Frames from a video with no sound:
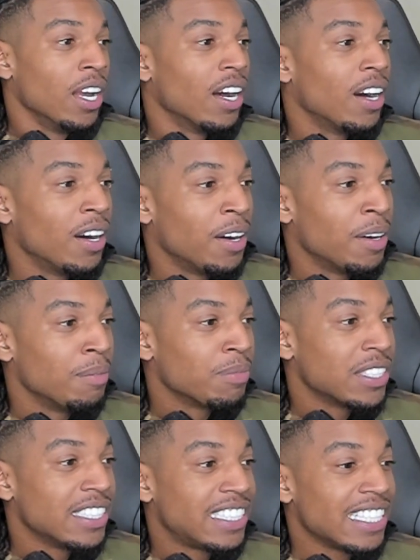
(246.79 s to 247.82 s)

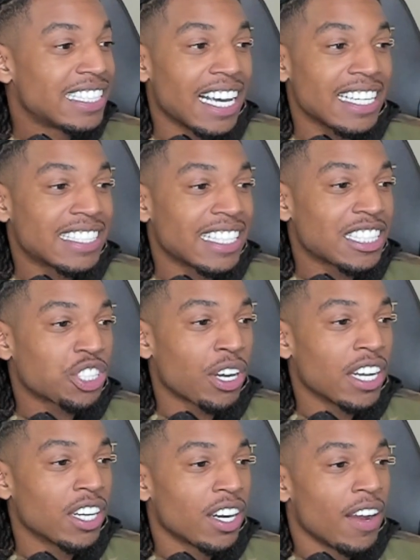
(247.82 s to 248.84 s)
Um, G T A six
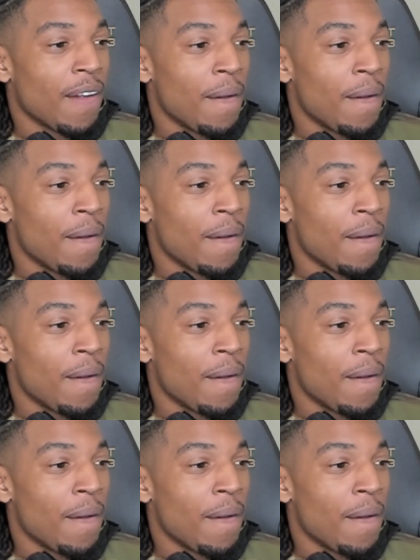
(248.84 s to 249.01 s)
trailer.